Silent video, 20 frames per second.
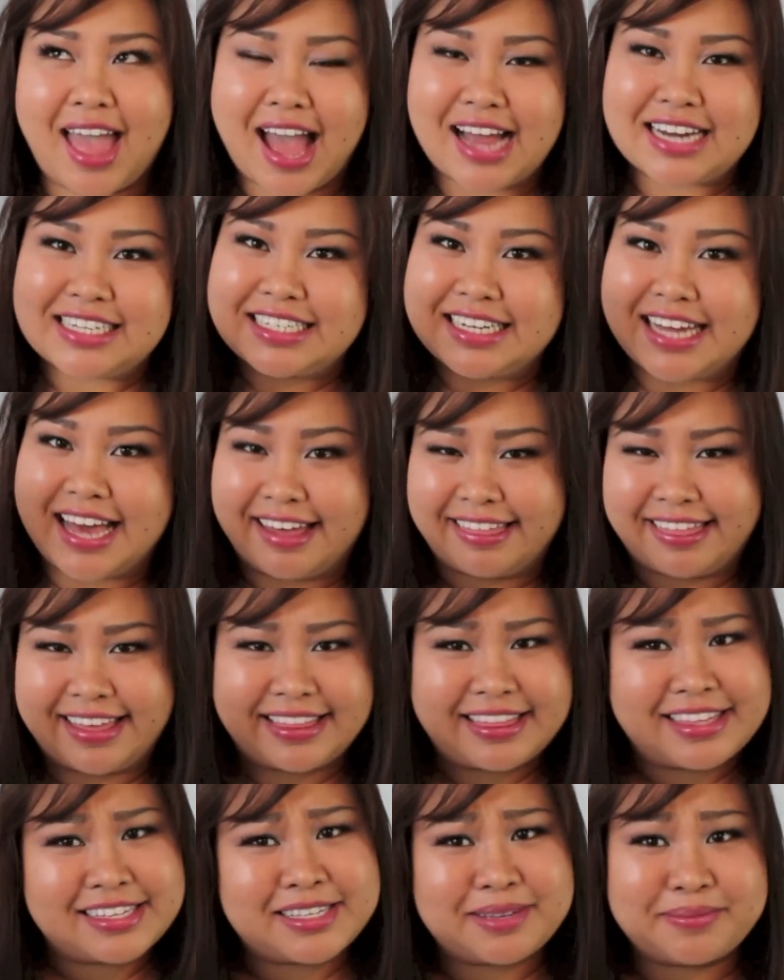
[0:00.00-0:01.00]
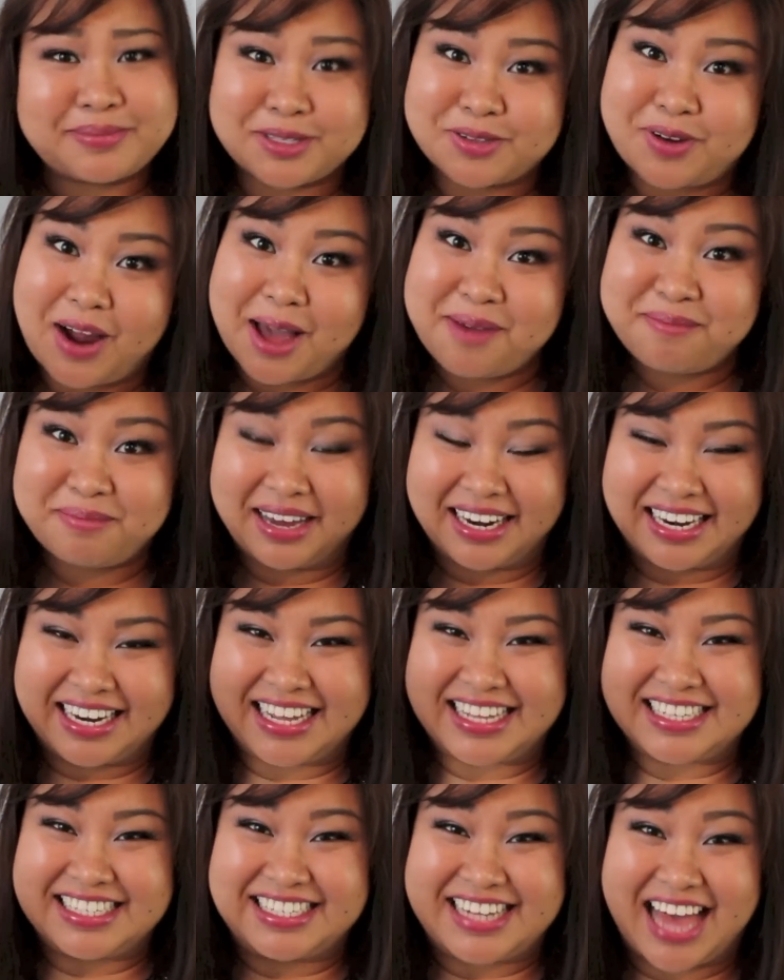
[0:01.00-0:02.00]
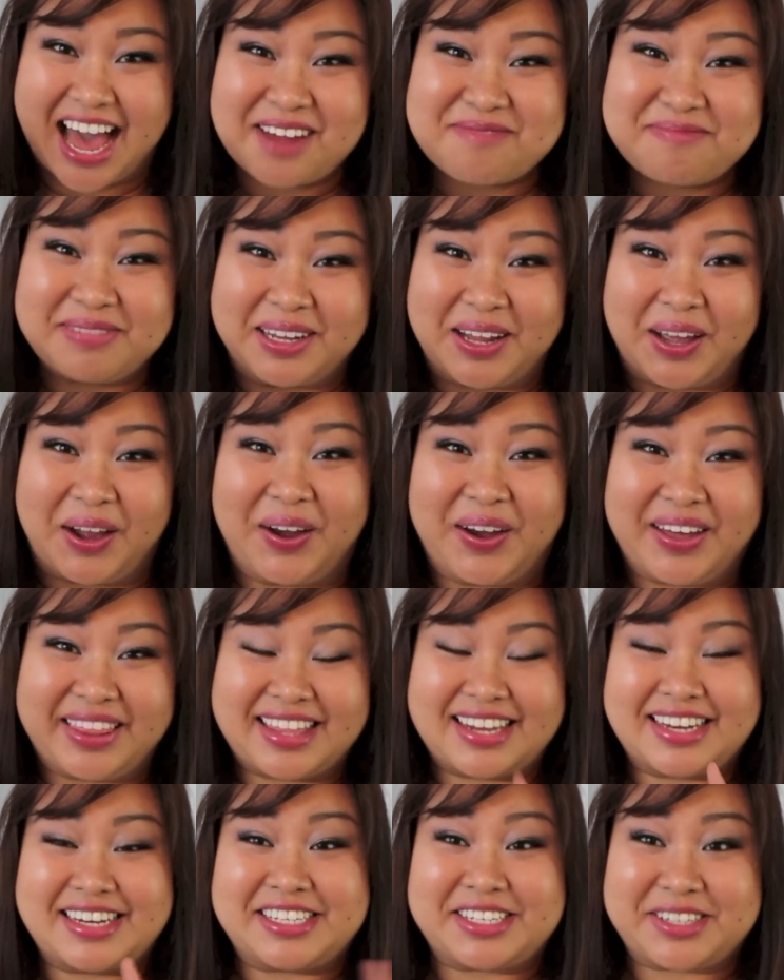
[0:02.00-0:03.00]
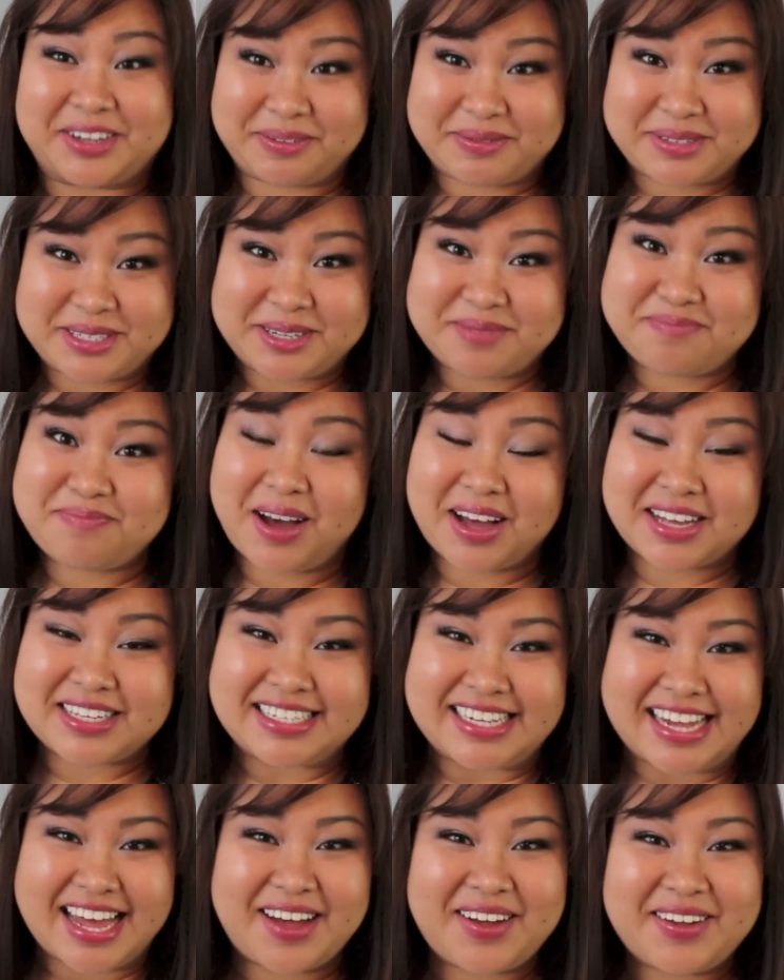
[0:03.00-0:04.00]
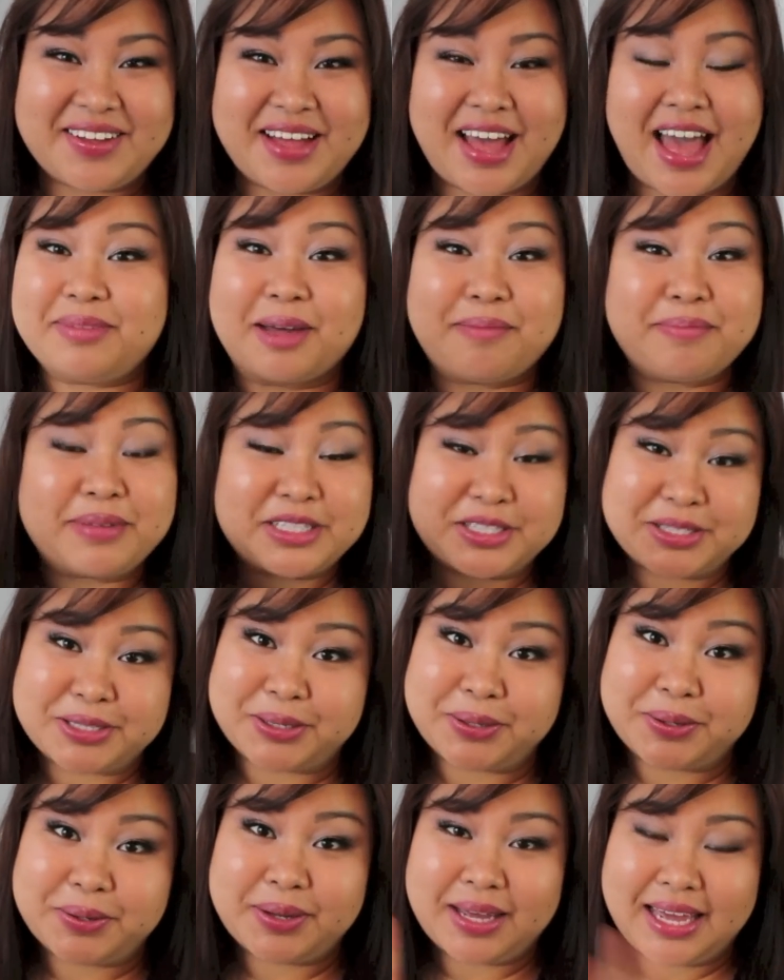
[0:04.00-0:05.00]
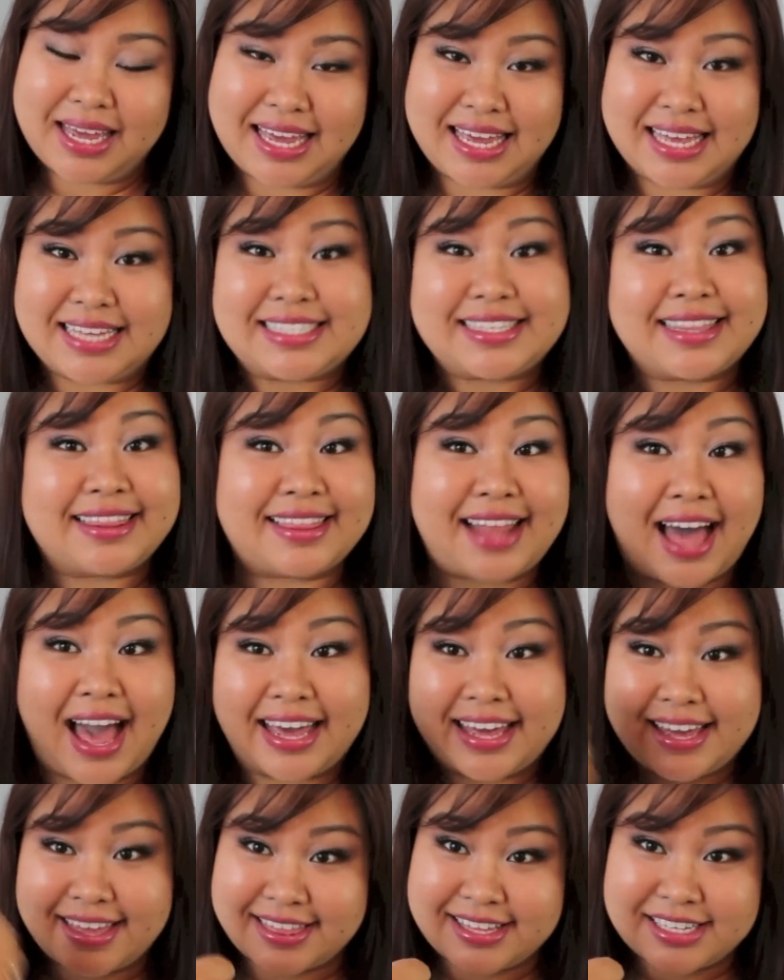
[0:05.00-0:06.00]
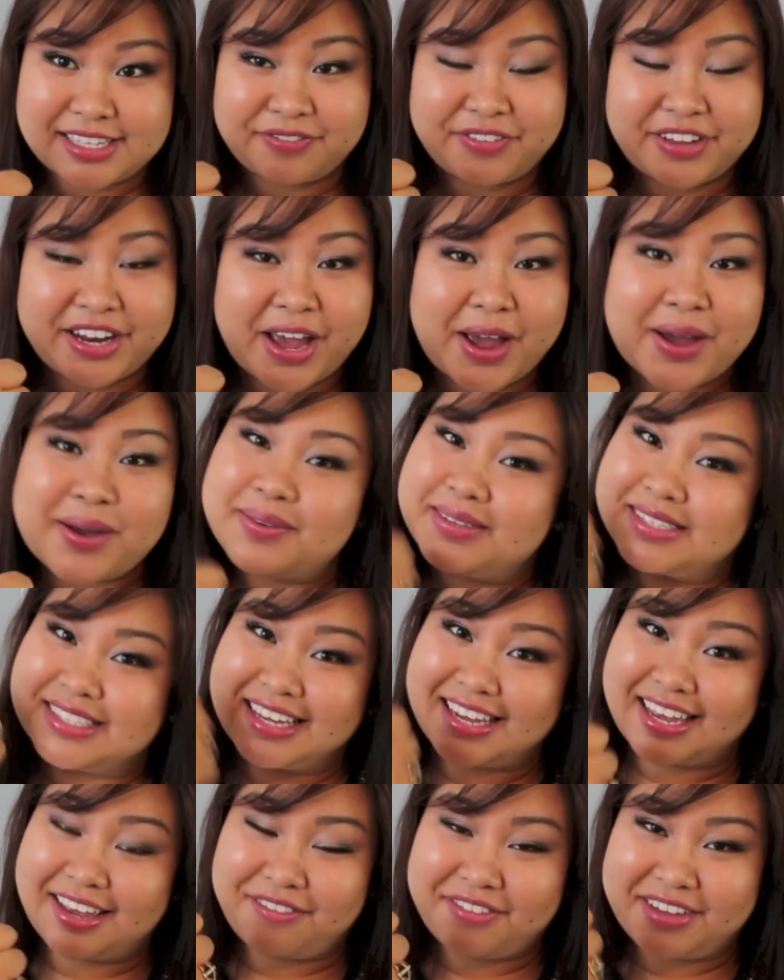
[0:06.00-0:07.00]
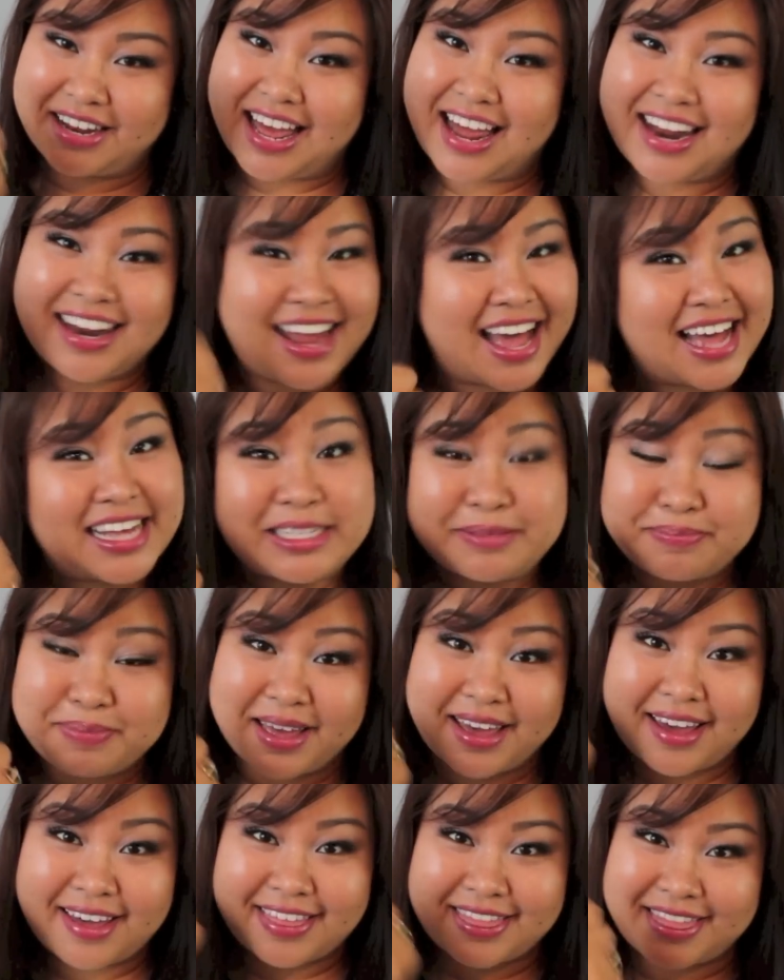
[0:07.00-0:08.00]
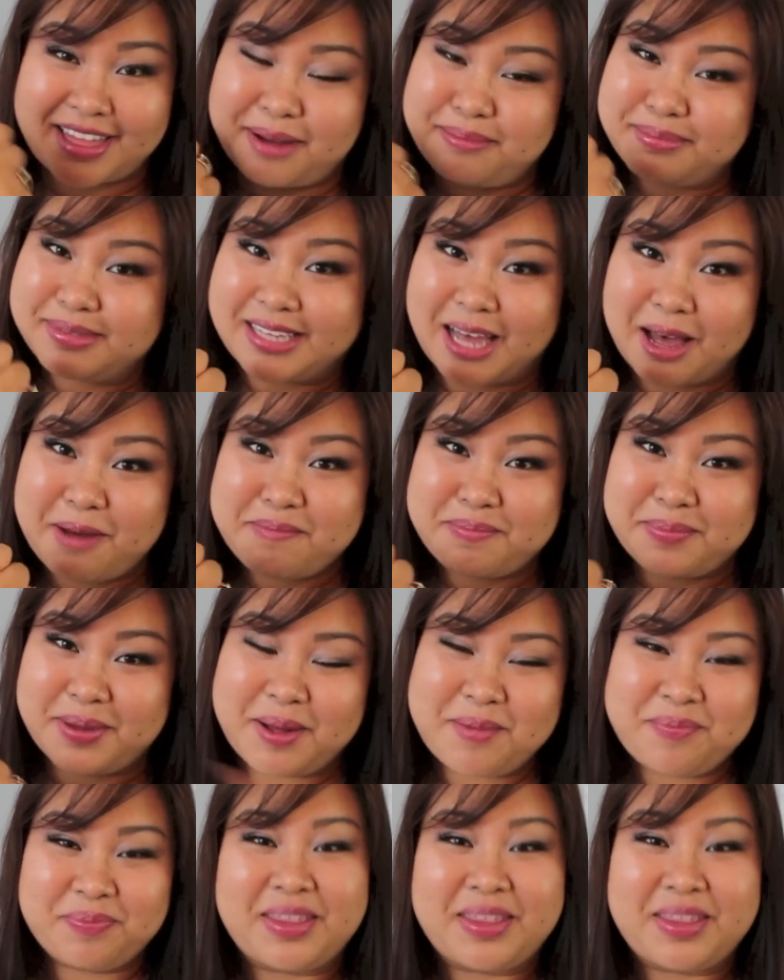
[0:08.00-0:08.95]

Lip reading: Actually, I think the subscribe button is down below in the description box now. Number 2 is like this video. So give it a nice big thumbs up.